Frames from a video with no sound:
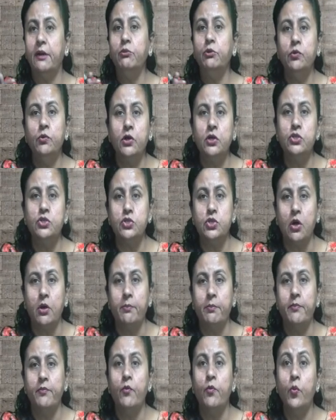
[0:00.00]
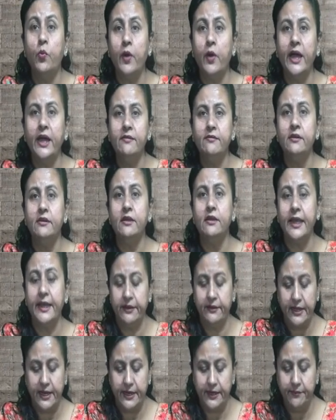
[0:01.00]
to a stop. Why is it
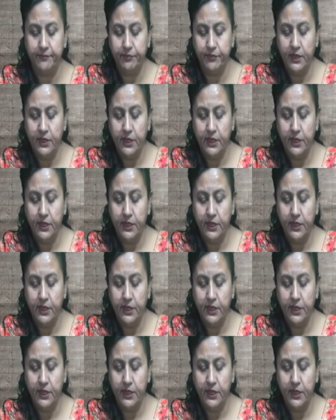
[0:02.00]
like that?